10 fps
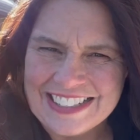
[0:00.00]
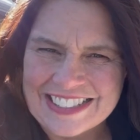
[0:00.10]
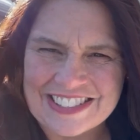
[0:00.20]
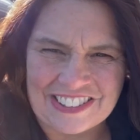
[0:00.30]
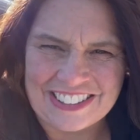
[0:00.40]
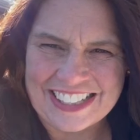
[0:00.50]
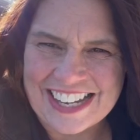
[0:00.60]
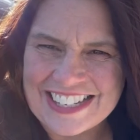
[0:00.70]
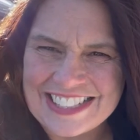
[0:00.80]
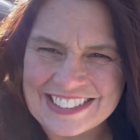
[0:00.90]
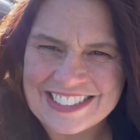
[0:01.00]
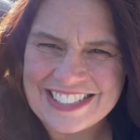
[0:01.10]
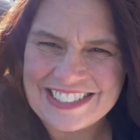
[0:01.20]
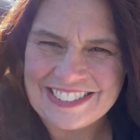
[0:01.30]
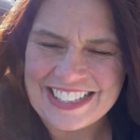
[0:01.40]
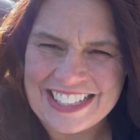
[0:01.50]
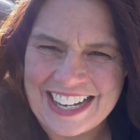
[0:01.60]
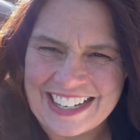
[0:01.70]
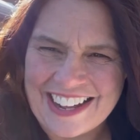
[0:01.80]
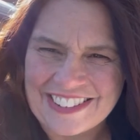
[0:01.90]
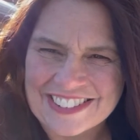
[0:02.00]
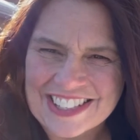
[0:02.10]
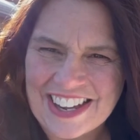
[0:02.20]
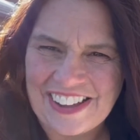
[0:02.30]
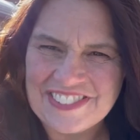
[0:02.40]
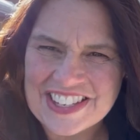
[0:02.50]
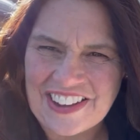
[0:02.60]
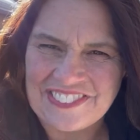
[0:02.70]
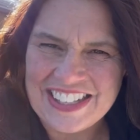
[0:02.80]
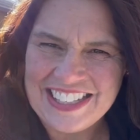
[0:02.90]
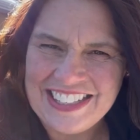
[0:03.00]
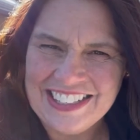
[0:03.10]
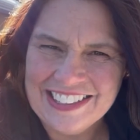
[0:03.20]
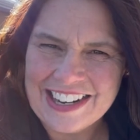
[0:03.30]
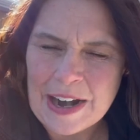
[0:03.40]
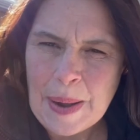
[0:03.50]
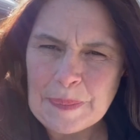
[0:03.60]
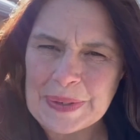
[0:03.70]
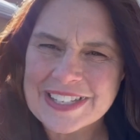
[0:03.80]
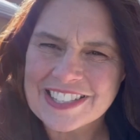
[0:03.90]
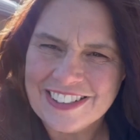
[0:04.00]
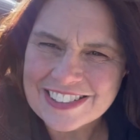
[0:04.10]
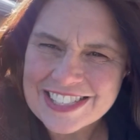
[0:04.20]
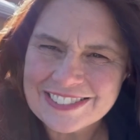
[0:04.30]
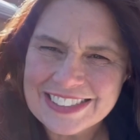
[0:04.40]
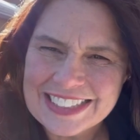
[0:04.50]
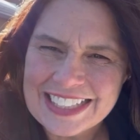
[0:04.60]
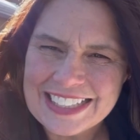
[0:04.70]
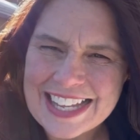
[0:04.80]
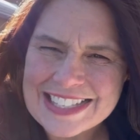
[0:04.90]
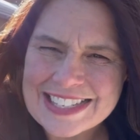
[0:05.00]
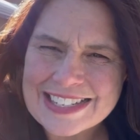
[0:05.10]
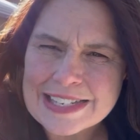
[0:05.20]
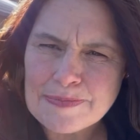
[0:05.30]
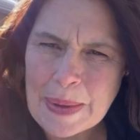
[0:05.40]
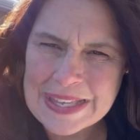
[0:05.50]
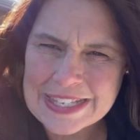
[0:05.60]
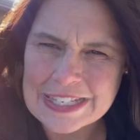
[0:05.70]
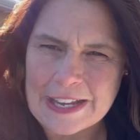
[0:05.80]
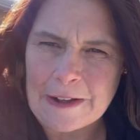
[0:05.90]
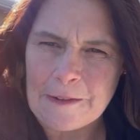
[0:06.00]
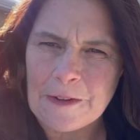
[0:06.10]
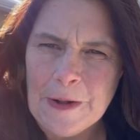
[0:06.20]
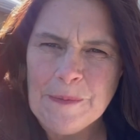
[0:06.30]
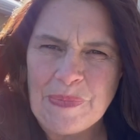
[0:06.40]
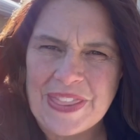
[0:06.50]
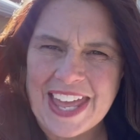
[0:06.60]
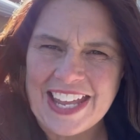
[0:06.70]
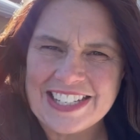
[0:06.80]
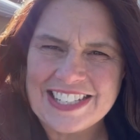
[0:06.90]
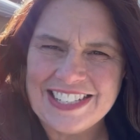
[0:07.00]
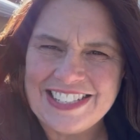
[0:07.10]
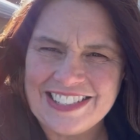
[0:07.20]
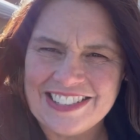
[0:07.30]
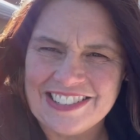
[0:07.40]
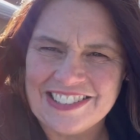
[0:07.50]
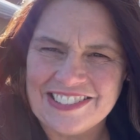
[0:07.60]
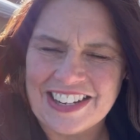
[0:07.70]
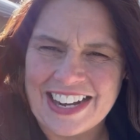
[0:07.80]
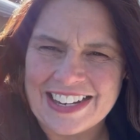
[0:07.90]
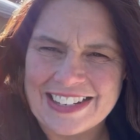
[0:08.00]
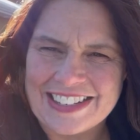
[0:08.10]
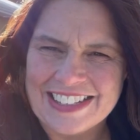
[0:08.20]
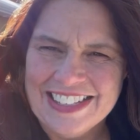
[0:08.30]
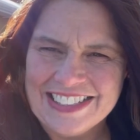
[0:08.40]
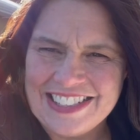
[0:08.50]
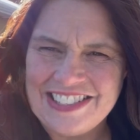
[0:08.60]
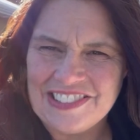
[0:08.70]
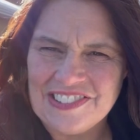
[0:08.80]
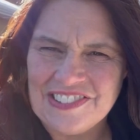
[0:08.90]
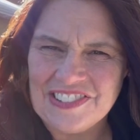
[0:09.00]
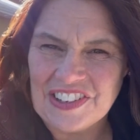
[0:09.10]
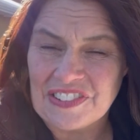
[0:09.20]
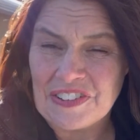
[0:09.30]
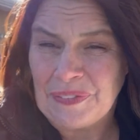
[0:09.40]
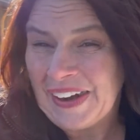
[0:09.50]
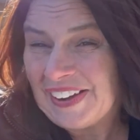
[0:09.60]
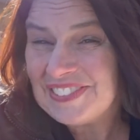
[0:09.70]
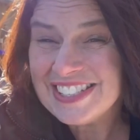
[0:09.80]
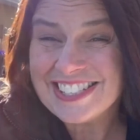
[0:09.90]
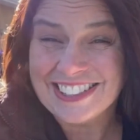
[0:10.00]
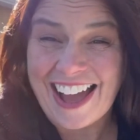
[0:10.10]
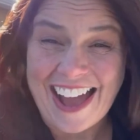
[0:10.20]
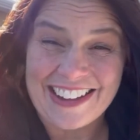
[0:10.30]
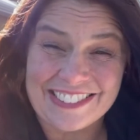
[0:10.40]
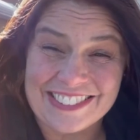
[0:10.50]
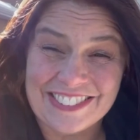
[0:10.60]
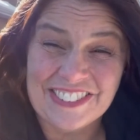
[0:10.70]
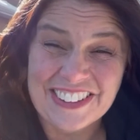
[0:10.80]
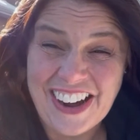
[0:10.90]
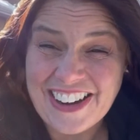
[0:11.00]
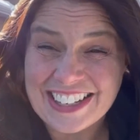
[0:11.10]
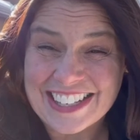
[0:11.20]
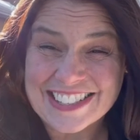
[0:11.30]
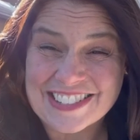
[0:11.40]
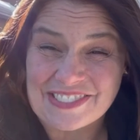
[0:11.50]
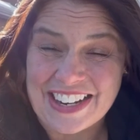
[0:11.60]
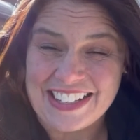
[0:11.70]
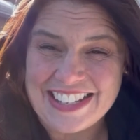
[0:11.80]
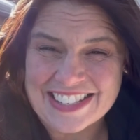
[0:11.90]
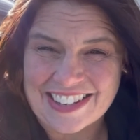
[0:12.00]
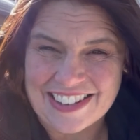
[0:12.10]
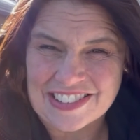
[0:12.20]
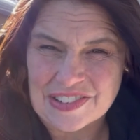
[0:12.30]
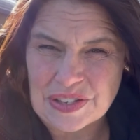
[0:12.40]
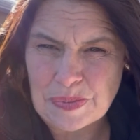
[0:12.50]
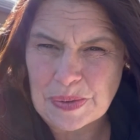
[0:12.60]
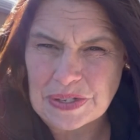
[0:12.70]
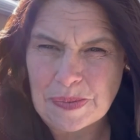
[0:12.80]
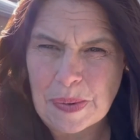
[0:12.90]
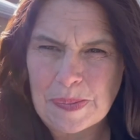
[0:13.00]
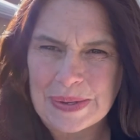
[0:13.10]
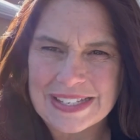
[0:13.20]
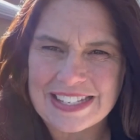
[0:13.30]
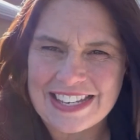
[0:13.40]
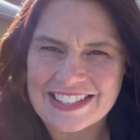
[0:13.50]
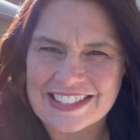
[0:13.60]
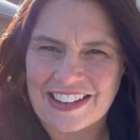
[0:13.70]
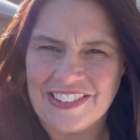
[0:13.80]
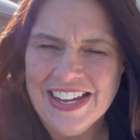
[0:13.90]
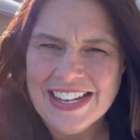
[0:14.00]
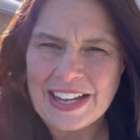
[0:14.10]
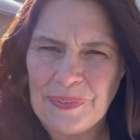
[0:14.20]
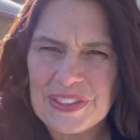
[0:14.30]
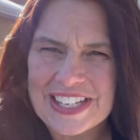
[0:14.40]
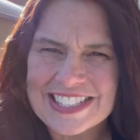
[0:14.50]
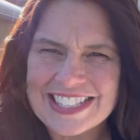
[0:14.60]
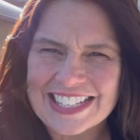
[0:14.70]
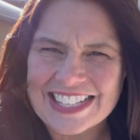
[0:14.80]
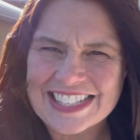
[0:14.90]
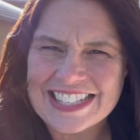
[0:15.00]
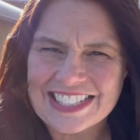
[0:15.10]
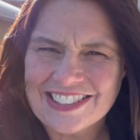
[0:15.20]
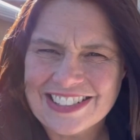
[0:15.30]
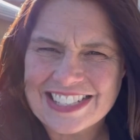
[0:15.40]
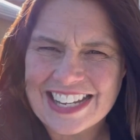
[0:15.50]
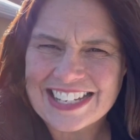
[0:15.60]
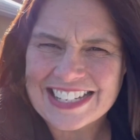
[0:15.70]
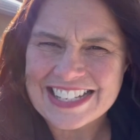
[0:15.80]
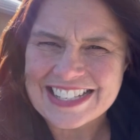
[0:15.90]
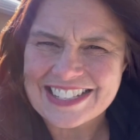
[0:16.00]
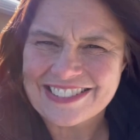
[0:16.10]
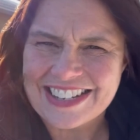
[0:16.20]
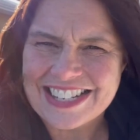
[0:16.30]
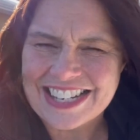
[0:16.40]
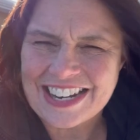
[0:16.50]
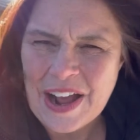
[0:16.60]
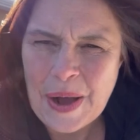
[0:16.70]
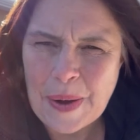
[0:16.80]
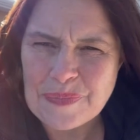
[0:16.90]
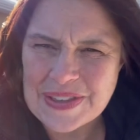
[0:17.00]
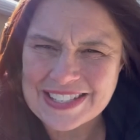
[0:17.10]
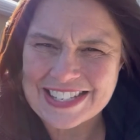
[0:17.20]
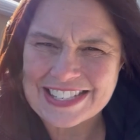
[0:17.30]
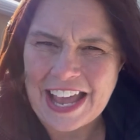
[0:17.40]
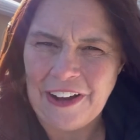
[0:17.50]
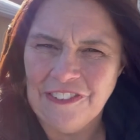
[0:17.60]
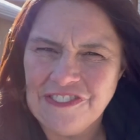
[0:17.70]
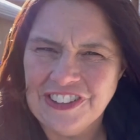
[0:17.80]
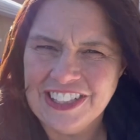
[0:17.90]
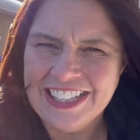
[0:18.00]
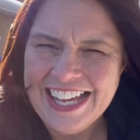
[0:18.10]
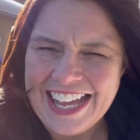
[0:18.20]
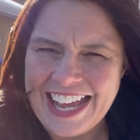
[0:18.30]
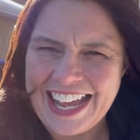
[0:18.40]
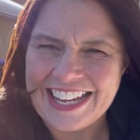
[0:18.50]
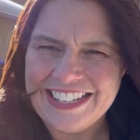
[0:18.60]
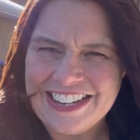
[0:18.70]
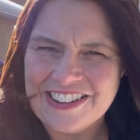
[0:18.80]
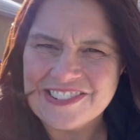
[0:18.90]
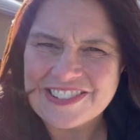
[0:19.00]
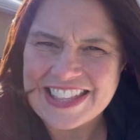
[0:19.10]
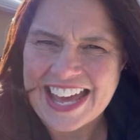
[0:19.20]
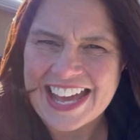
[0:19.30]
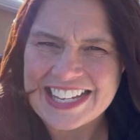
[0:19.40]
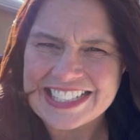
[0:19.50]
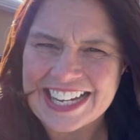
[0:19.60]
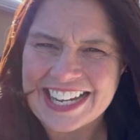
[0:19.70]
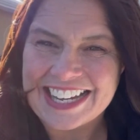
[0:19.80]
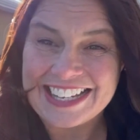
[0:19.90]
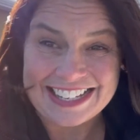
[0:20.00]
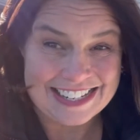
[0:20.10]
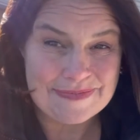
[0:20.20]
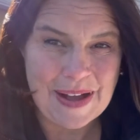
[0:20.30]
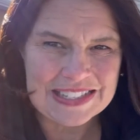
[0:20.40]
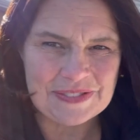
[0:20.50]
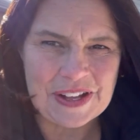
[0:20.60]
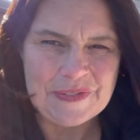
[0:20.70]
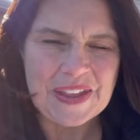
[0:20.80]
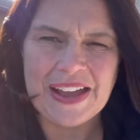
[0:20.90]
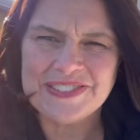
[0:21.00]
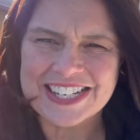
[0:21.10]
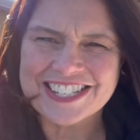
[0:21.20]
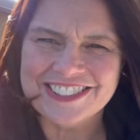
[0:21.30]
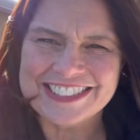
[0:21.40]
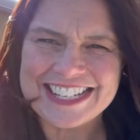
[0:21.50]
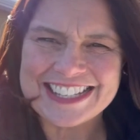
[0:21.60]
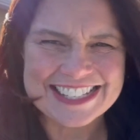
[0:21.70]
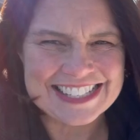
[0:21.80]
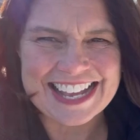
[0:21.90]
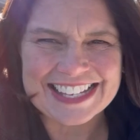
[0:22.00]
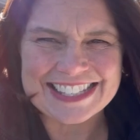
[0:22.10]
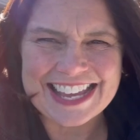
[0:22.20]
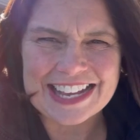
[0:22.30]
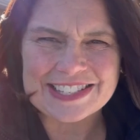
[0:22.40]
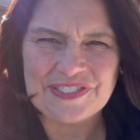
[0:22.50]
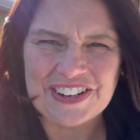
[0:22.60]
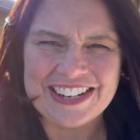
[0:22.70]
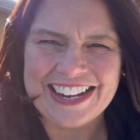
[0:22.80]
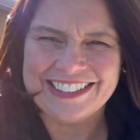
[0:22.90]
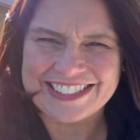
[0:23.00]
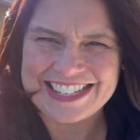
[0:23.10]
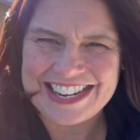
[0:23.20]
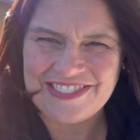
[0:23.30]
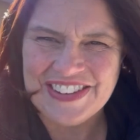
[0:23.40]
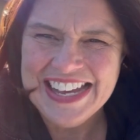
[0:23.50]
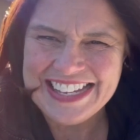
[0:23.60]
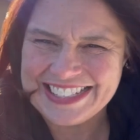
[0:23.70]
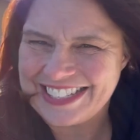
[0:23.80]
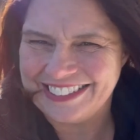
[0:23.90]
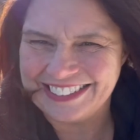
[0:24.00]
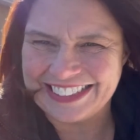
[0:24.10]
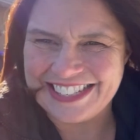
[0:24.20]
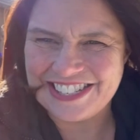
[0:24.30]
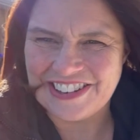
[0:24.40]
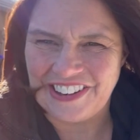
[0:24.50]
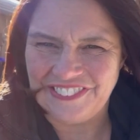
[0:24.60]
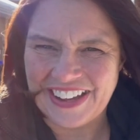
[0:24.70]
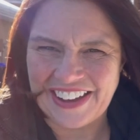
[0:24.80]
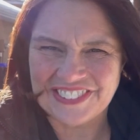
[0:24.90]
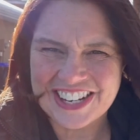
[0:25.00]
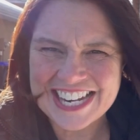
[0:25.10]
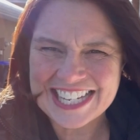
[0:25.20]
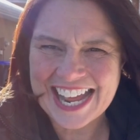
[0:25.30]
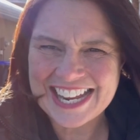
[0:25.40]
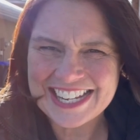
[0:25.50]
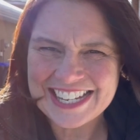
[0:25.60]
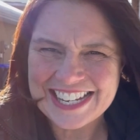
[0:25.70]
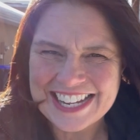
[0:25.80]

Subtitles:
Certainly ideal to do it at other times of the year, but it's also a little less expensive than to do your roof perhaps in July or August when these guys are super, super busy. So a couple things to consider, take into consideration. Hope this is helpful, and know that it is possible. I'm Jen Scholte, this is Ask the Expert, and our team is here to lead you home. Have a great day.